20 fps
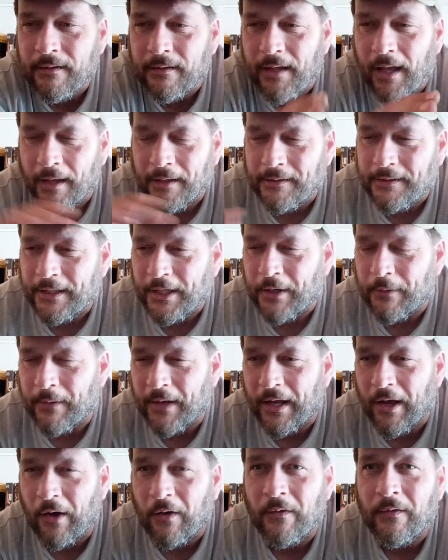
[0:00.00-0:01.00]
Okay, here we
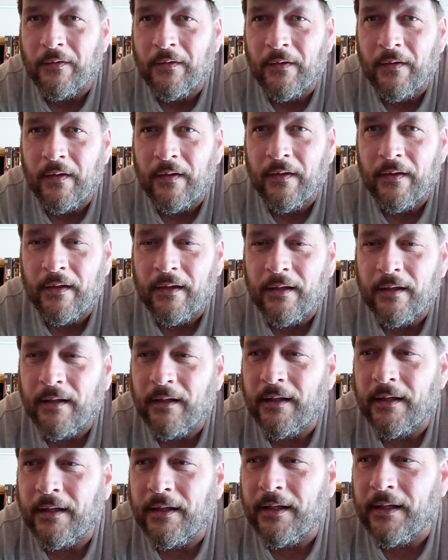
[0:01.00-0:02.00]
go.
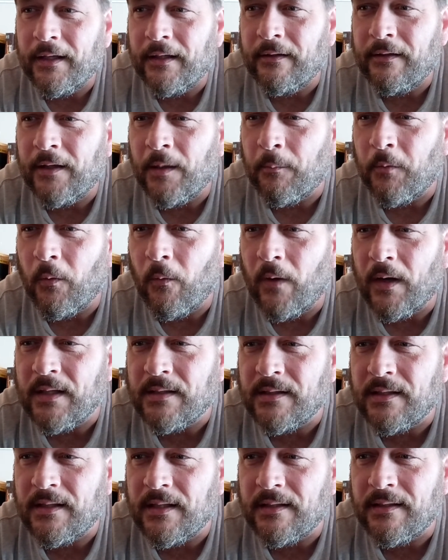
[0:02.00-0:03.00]
Number 1
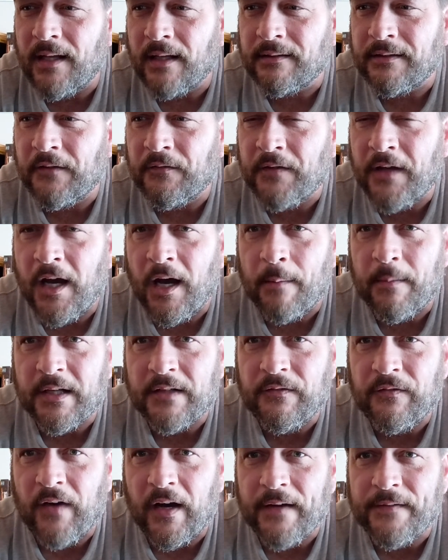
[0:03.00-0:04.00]
is a Detective
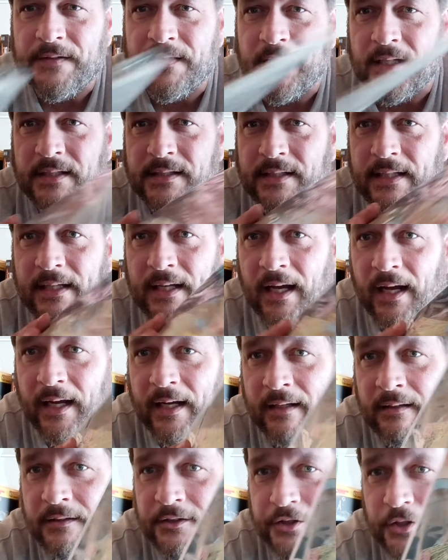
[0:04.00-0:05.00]
Comics
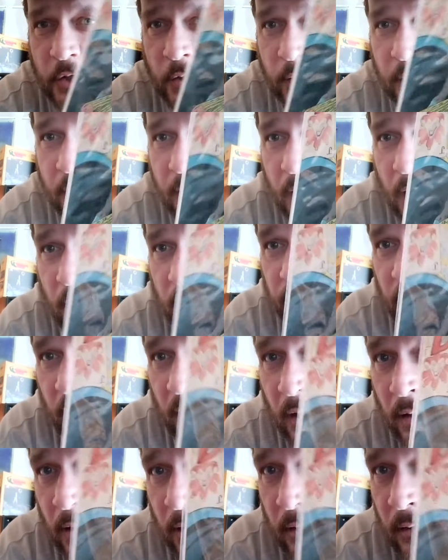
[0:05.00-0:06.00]
569 Joker
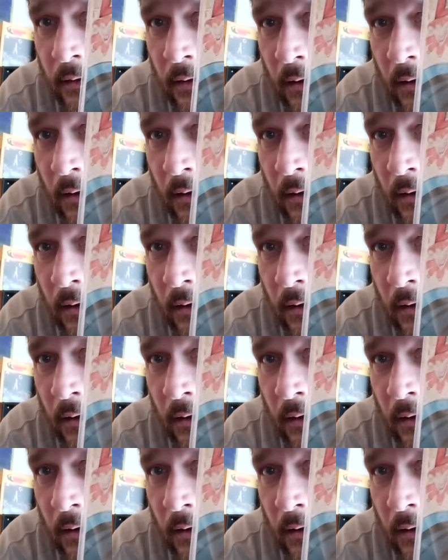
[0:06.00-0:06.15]
cover.